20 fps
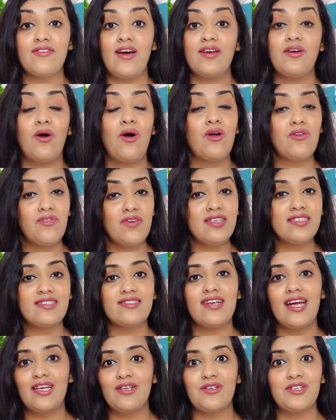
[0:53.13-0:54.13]
I always
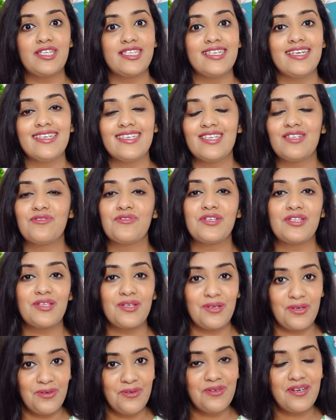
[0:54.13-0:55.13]
try to share it with
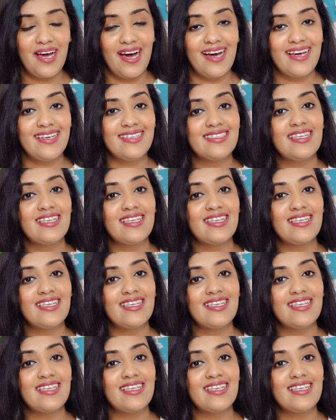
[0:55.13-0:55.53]
you guys